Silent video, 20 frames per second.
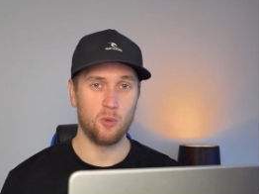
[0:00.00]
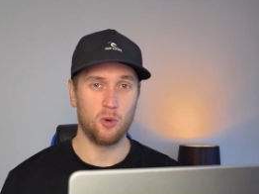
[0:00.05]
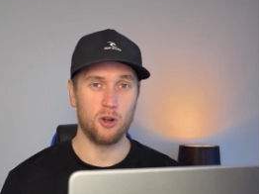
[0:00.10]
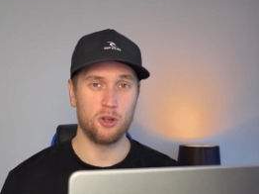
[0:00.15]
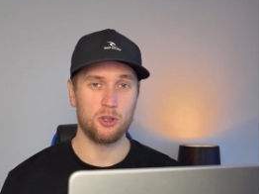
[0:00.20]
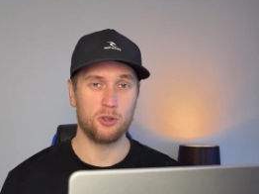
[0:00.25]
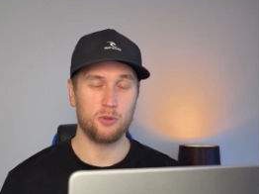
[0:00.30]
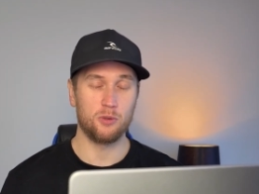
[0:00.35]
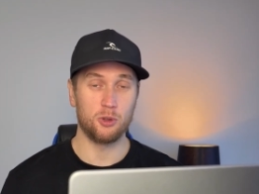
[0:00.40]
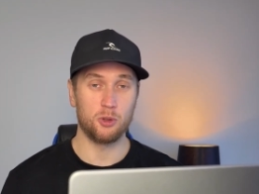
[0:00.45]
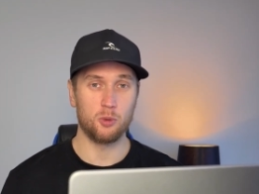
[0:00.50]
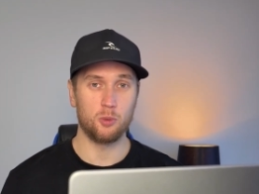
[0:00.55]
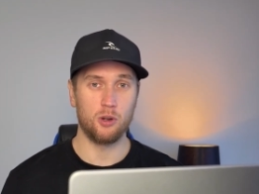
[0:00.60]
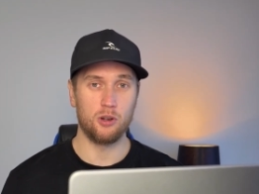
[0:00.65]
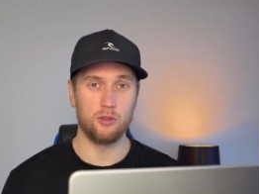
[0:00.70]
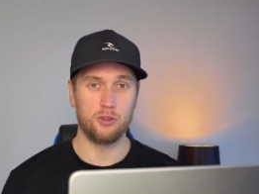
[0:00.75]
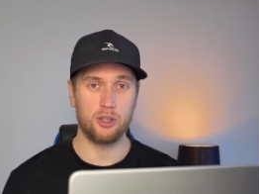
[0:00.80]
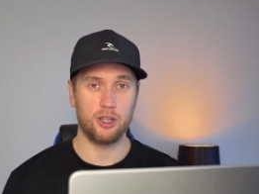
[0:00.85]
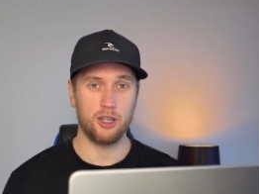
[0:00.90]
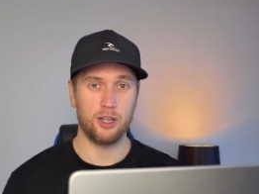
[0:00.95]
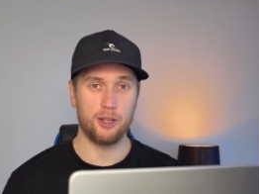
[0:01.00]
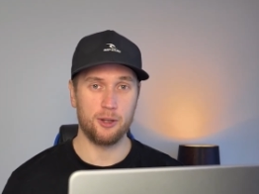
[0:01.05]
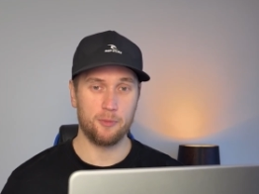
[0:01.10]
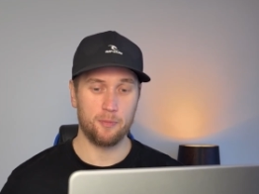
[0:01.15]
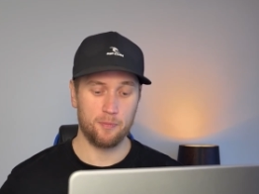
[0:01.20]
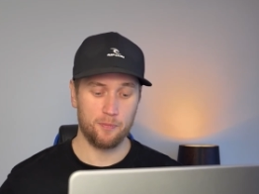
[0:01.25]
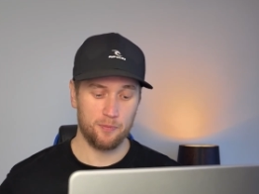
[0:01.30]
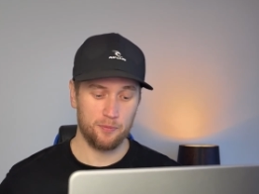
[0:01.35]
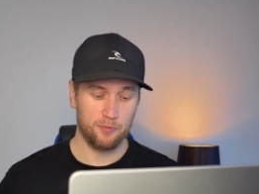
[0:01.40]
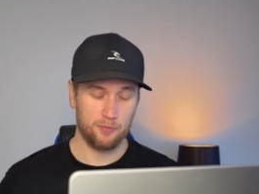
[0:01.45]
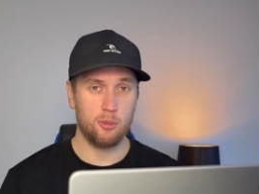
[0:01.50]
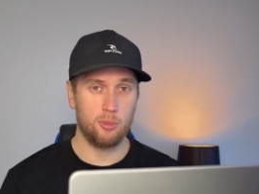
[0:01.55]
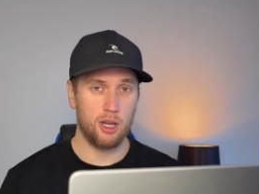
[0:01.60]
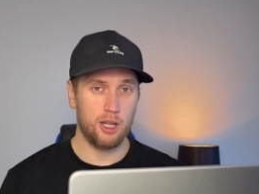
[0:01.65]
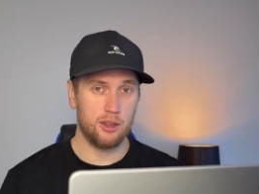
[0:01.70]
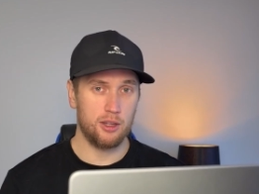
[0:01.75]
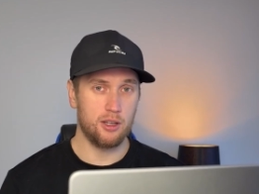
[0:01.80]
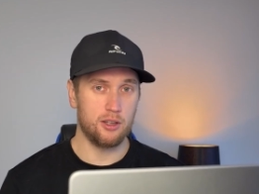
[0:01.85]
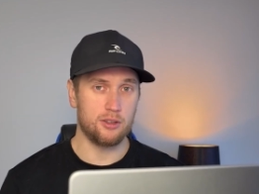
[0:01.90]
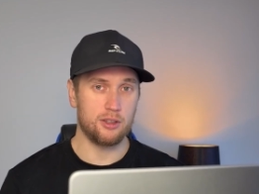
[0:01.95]
was for 12k think
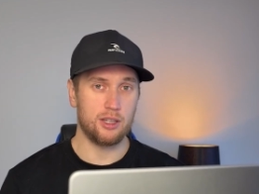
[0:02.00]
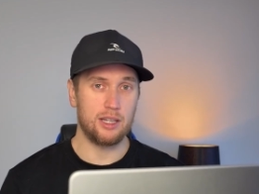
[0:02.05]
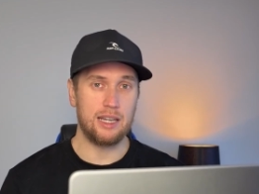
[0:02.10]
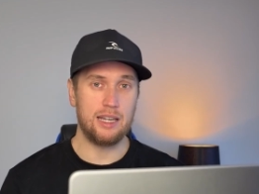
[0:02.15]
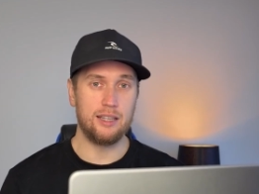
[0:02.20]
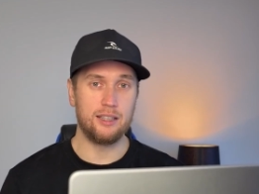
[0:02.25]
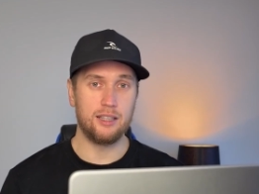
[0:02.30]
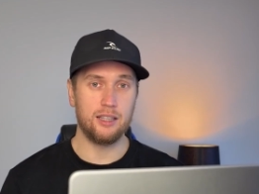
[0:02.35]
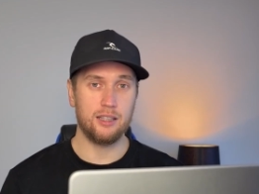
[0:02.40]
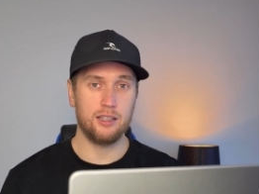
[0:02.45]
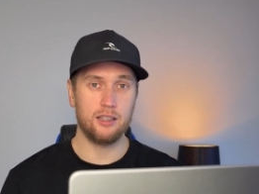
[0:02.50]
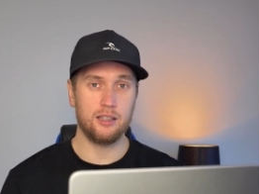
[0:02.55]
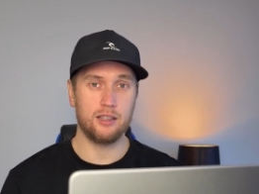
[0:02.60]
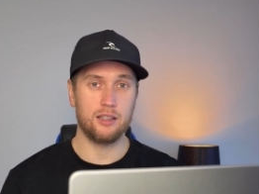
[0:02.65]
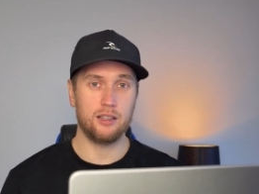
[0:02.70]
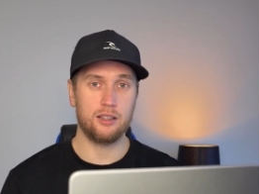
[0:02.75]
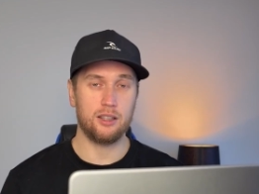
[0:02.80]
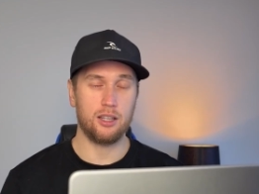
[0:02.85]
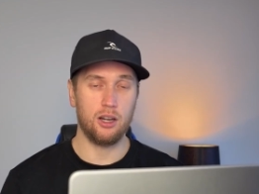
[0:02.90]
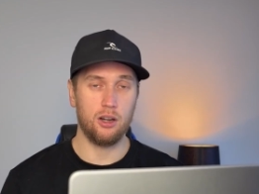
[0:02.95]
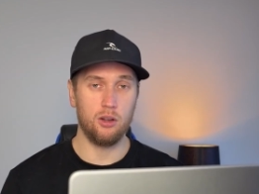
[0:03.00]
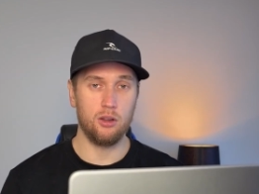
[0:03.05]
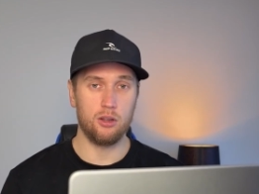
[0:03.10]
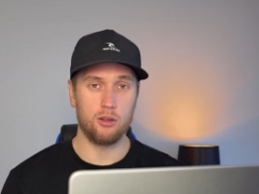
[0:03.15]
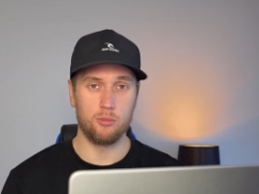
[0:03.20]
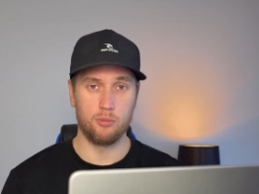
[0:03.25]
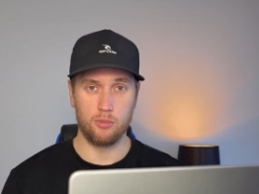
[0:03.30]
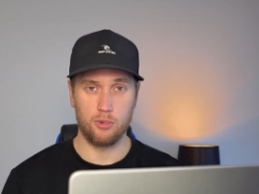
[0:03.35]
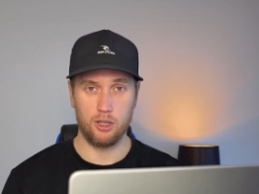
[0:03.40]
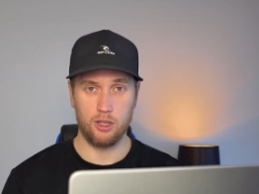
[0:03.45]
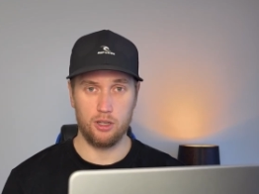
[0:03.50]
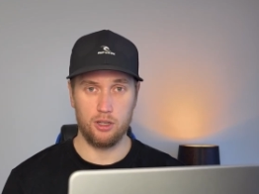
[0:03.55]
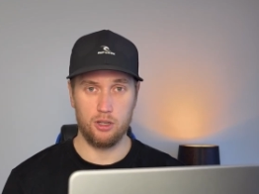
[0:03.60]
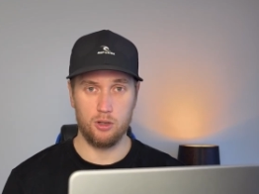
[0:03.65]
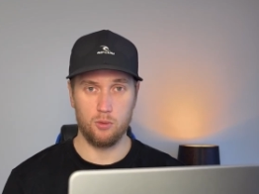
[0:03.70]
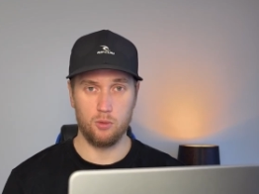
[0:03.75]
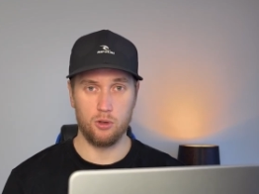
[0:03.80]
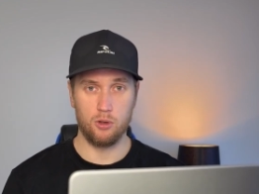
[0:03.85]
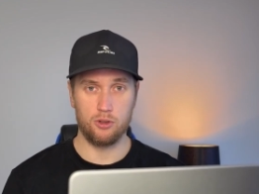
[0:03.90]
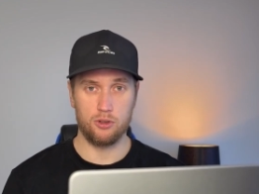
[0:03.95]
about this he didn't tell them that
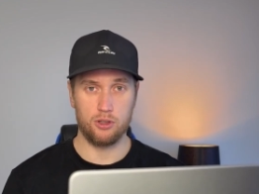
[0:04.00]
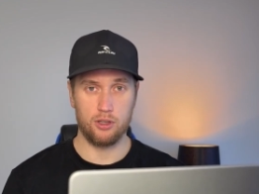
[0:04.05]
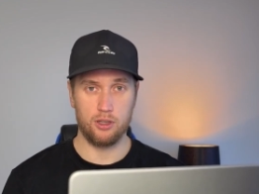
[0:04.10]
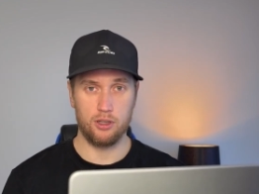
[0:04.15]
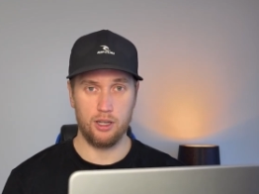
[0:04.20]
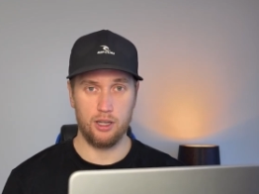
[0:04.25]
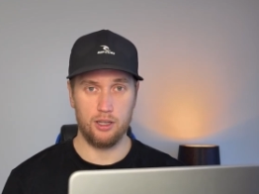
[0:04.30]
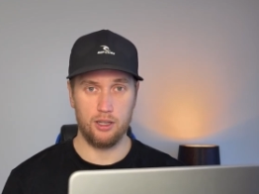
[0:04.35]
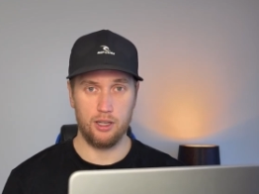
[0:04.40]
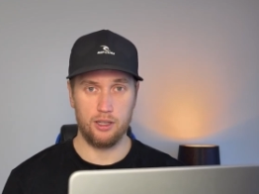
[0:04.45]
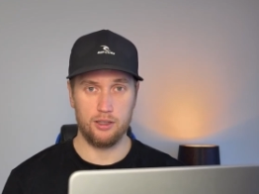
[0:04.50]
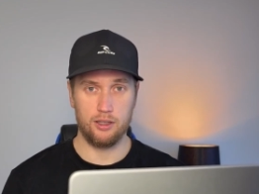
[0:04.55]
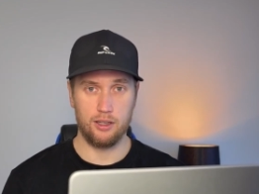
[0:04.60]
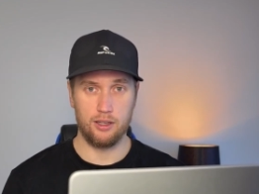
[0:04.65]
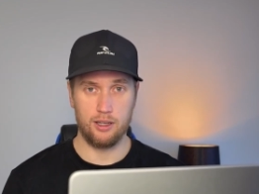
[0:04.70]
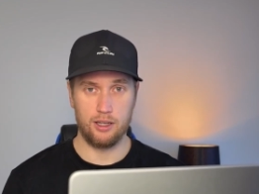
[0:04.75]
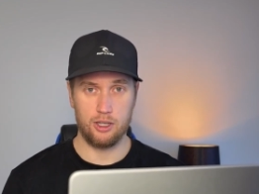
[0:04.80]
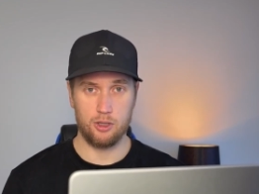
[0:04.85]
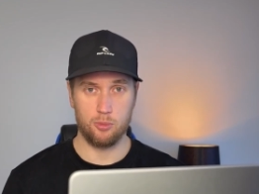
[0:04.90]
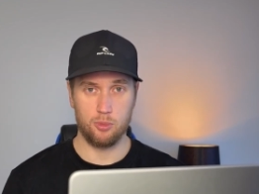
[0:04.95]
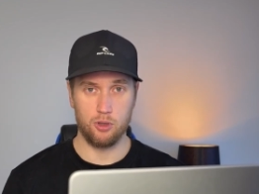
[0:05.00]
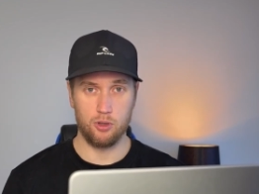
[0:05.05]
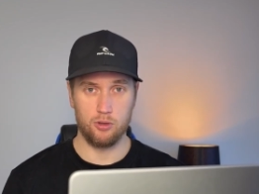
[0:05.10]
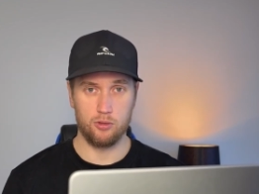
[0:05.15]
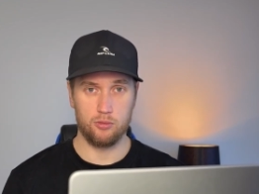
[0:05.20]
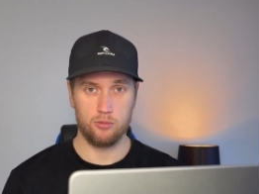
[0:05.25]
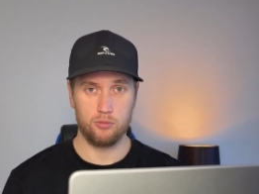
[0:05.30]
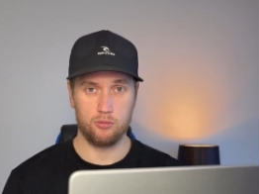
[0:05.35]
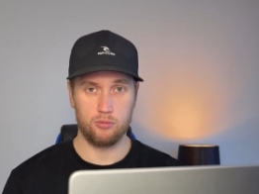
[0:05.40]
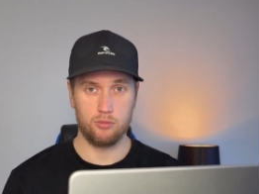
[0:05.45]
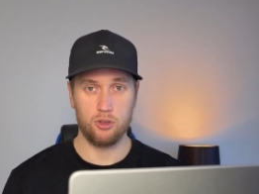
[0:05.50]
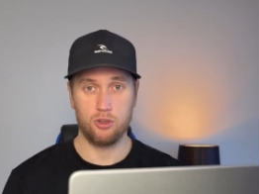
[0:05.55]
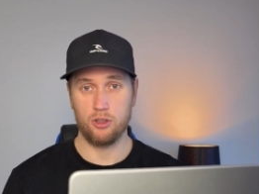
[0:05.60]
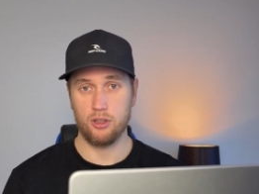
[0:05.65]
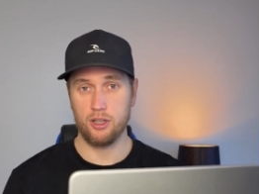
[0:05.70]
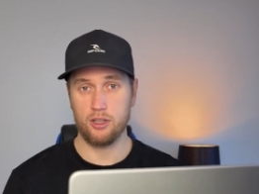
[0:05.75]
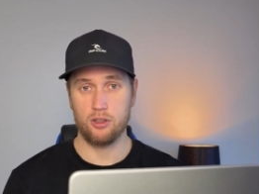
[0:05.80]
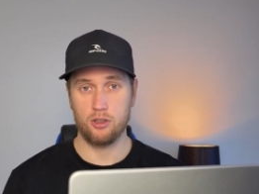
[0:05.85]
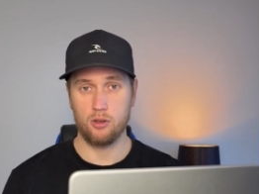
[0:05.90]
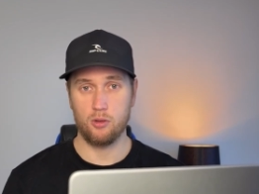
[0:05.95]
he was an n8n expert which
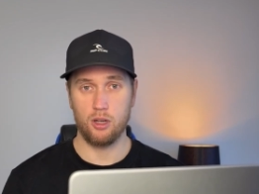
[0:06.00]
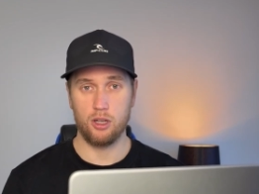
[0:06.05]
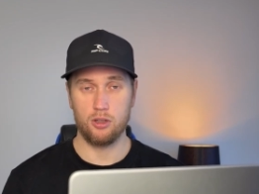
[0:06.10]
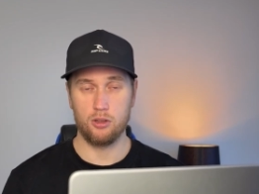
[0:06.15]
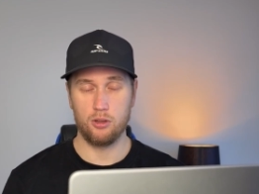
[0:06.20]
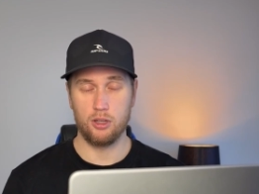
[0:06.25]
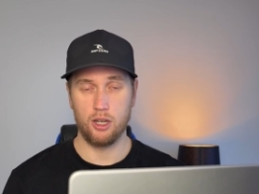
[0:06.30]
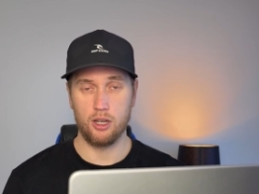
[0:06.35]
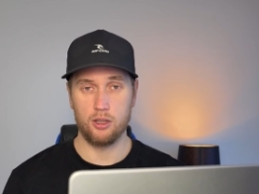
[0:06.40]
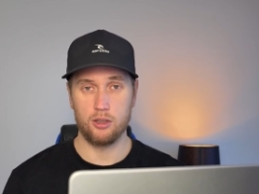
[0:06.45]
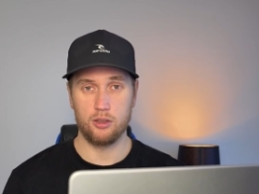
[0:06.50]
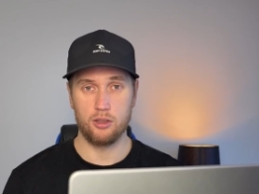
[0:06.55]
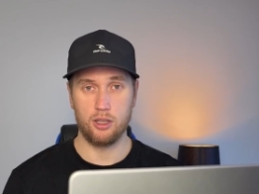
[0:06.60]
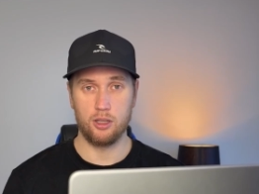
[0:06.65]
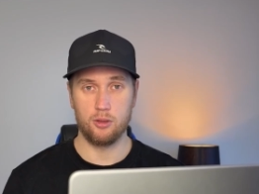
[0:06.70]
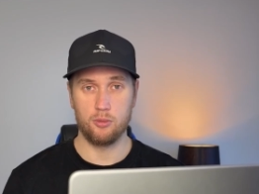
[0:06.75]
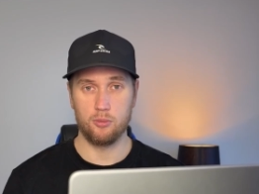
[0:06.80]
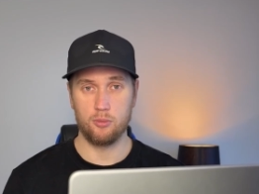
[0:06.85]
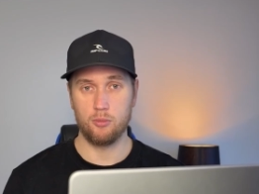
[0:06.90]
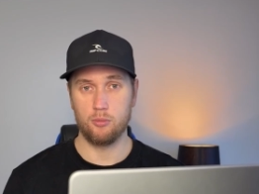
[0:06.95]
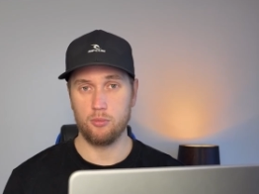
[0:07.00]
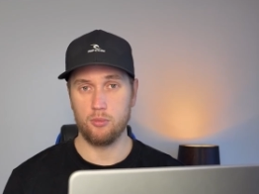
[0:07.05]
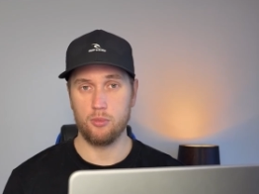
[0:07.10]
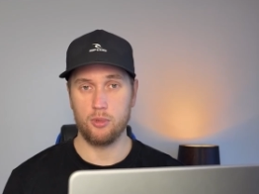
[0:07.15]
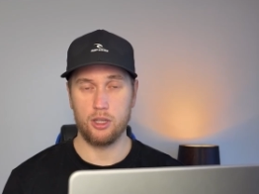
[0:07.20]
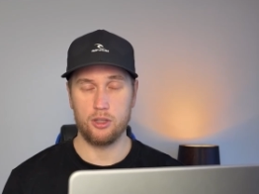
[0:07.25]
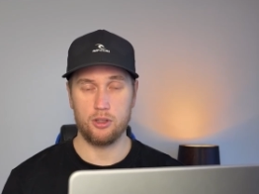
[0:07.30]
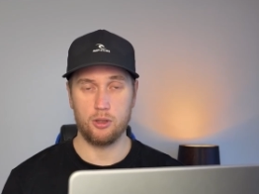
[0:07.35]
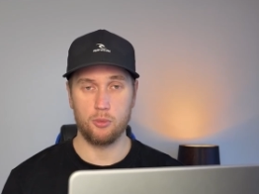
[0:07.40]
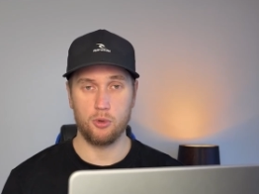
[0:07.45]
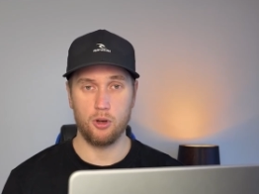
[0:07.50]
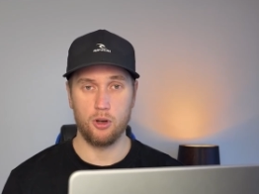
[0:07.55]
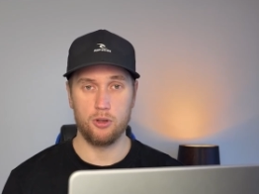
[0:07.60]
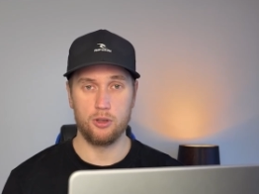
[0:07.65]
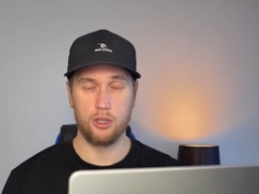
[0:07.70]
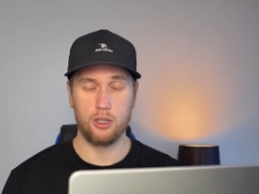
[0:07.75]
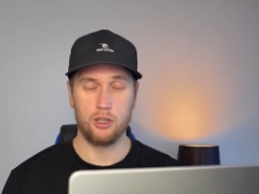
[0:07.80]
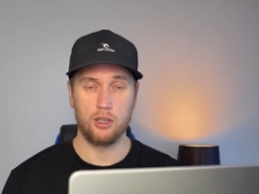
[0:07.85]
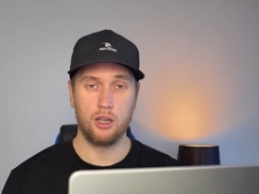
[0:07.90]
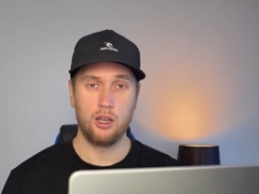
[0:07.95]
actually quite good at it and, and some
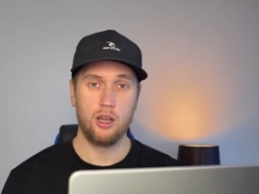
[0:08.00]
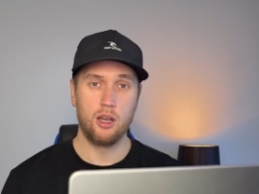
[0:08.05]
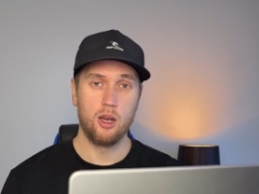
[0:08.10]
coding